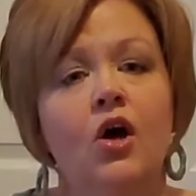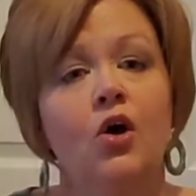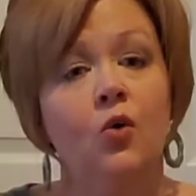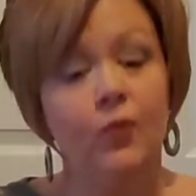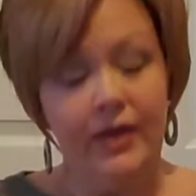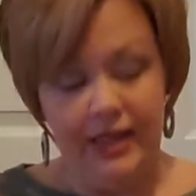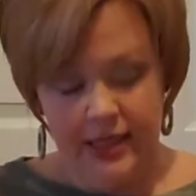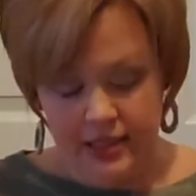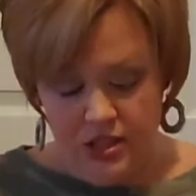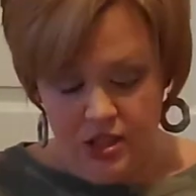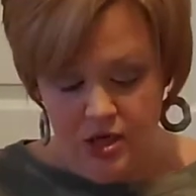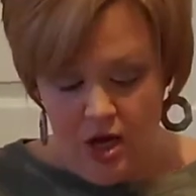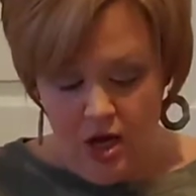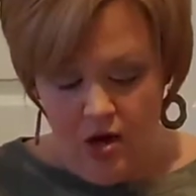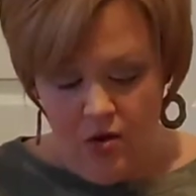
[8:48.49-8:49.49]
We need to
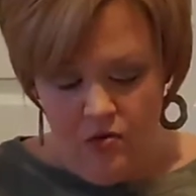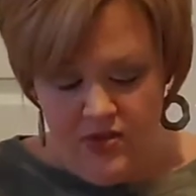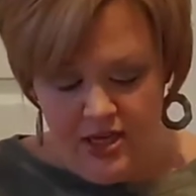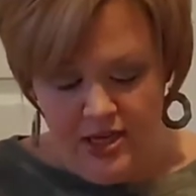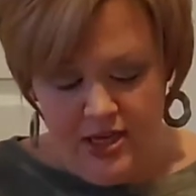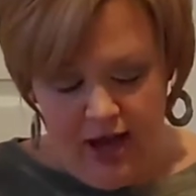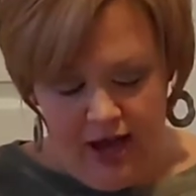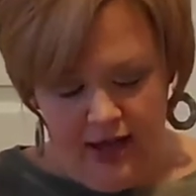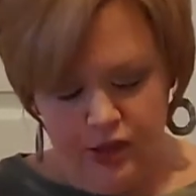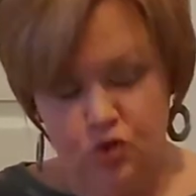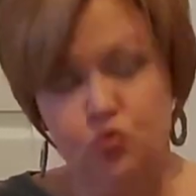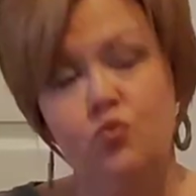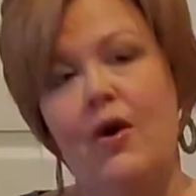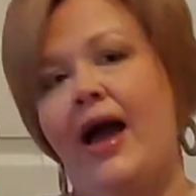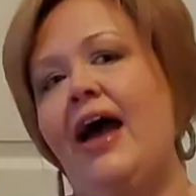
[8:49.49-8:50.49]
know that God's
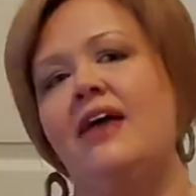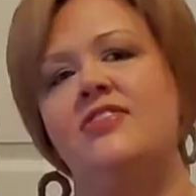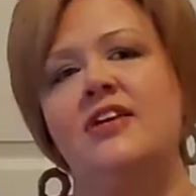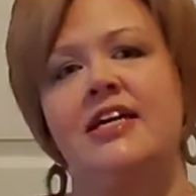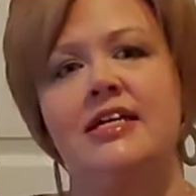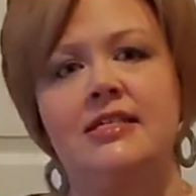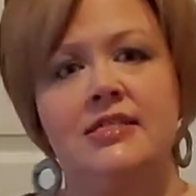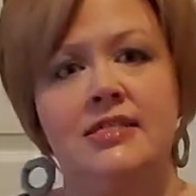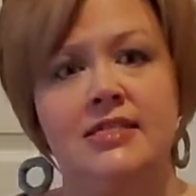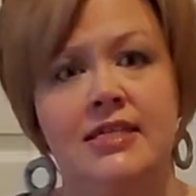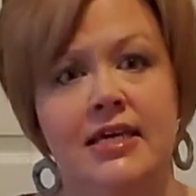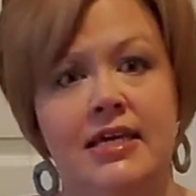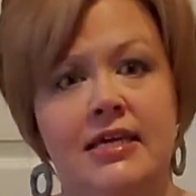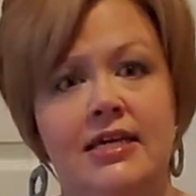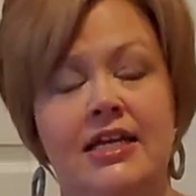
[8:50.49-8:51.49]
wrath against
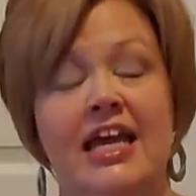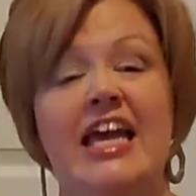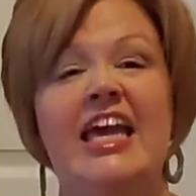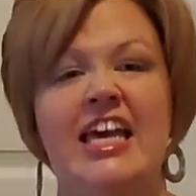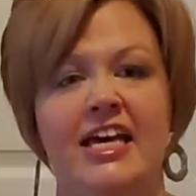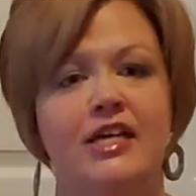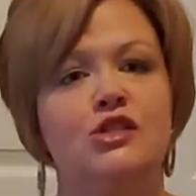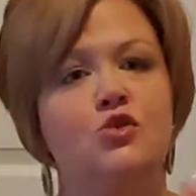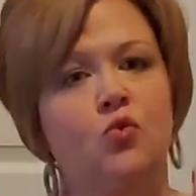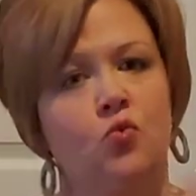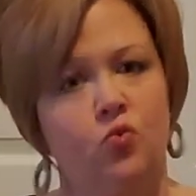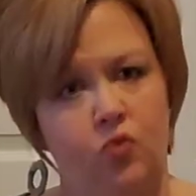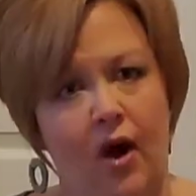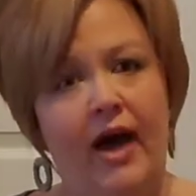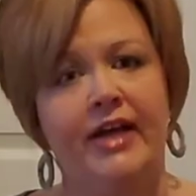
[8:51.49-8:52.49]
sin is
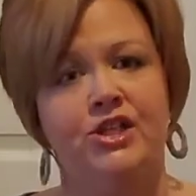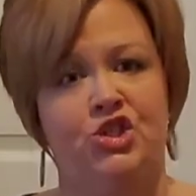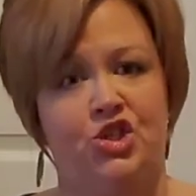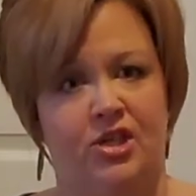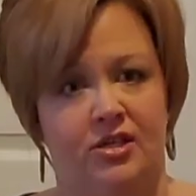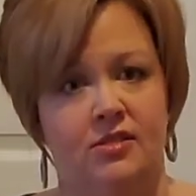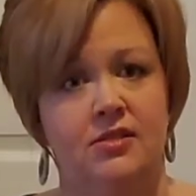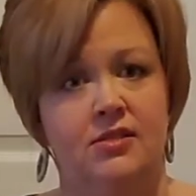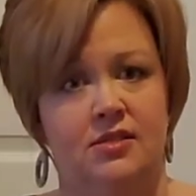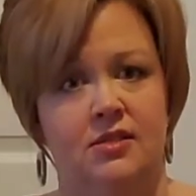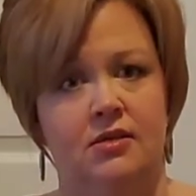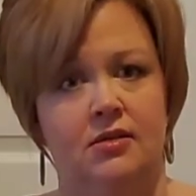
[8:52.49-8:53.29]
righteous.